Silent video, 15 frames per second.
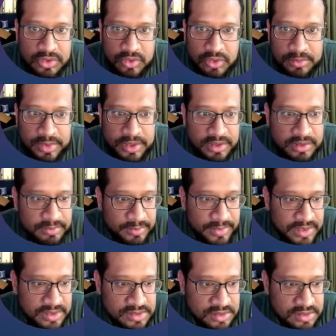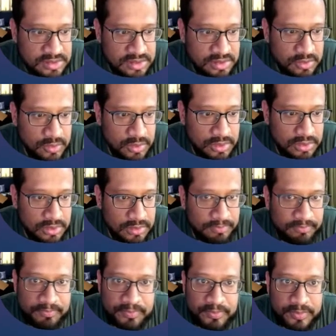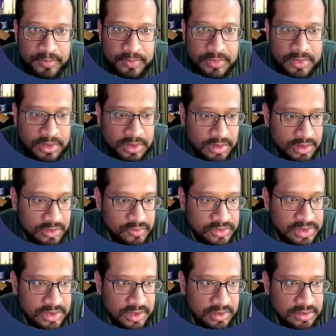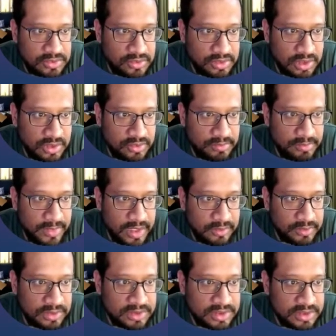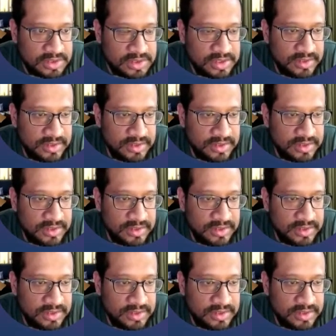copy and paste this into a new sheet on our manual sheet.